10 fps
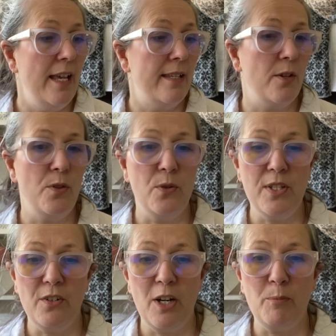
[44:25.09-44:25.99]
So those
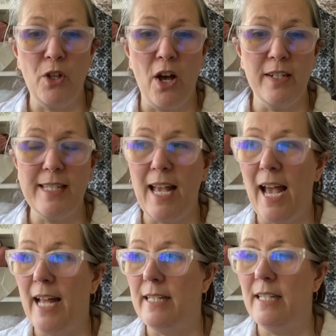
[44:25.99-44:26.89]
are our blogs,
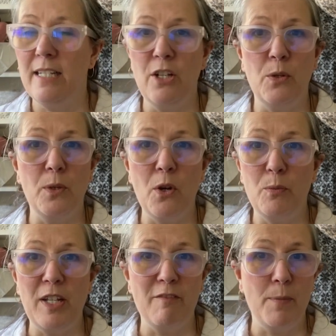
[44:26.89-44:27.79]
and you know, we hope
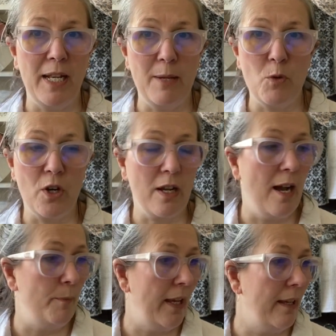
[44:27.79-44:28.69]
to have many more
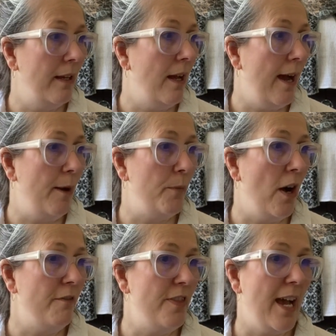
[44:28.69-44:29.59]
coming
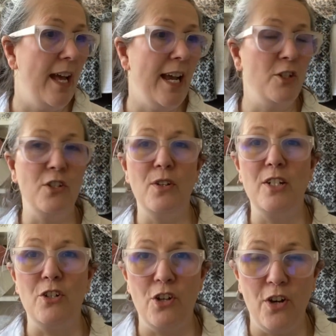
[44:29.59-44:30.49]
of that. I do
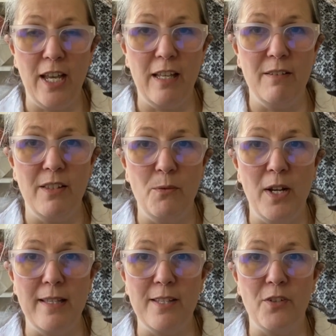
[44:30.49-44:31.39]
enjoy the
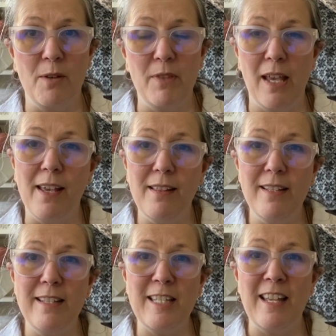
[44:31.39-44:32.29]
ones from the
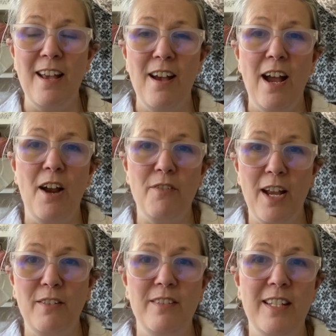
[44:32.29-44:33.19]
islands
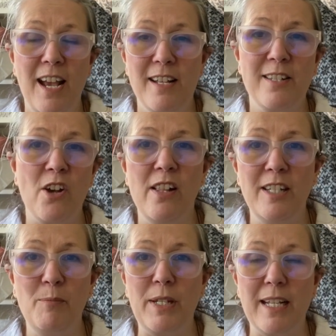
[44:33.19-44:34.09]
around
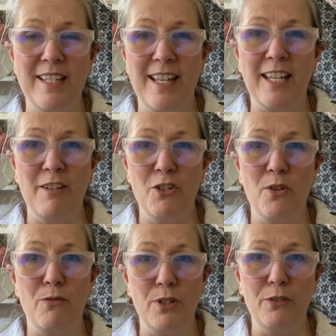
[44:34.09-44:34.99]
Scotland because that gives you
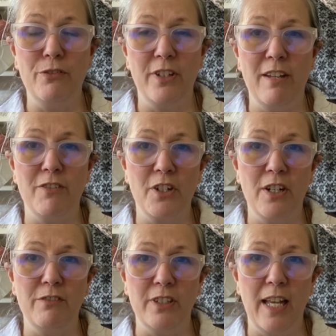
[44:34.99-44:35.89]
a real flavour
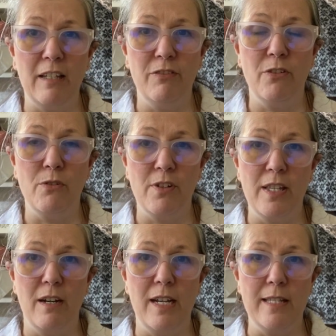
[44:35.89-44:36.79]
of life over
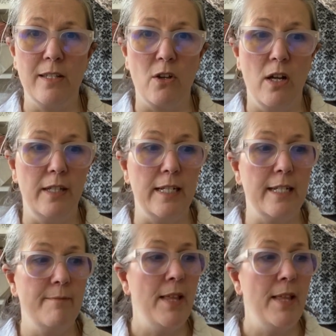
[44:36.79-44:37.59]
there in Scotland.